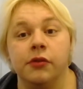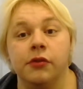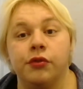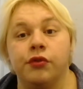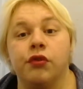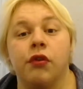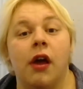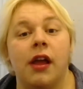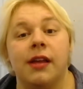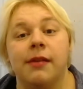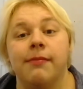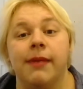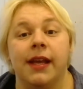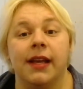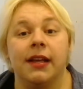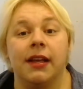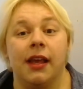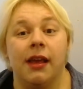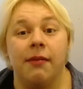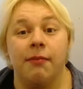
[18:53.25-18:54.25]
try and
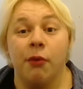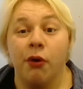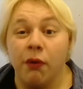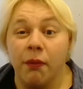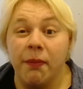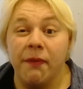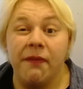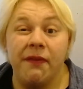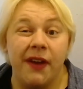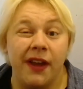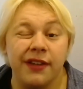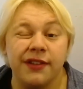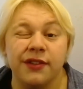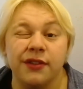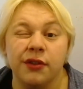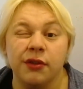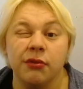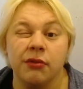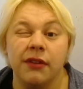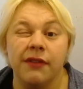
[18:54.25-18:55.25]
make a more
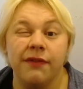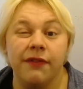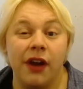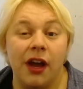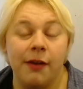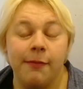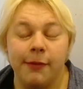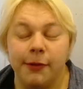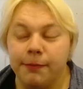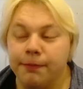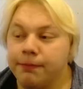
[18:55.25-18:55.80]
professional environment.